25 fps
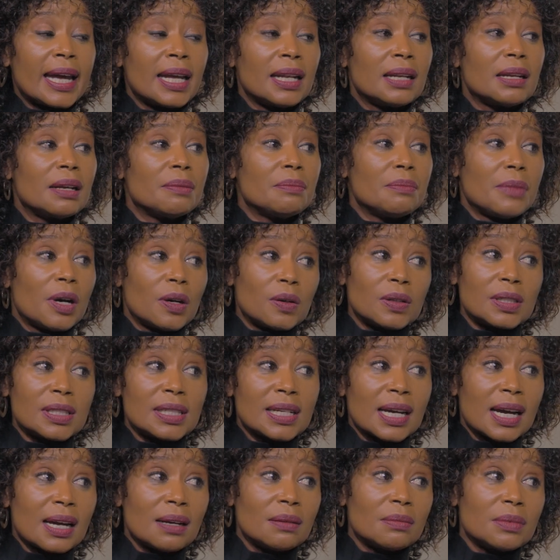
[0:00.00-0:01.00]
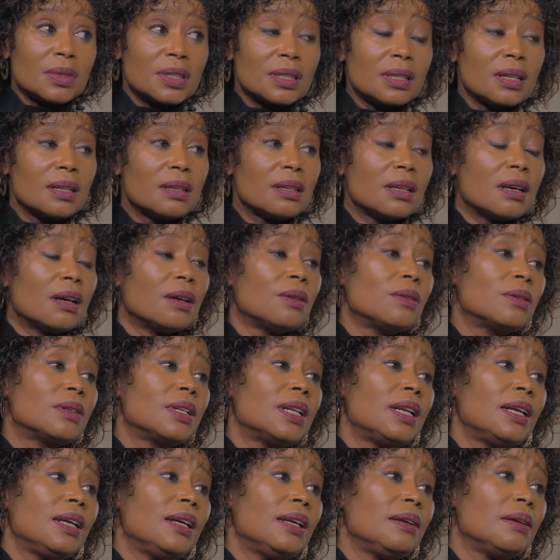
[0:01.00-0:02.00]
and most times the
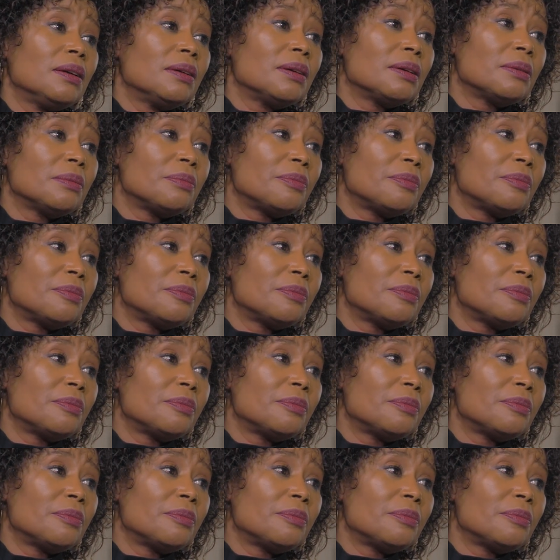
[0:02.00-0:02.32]
only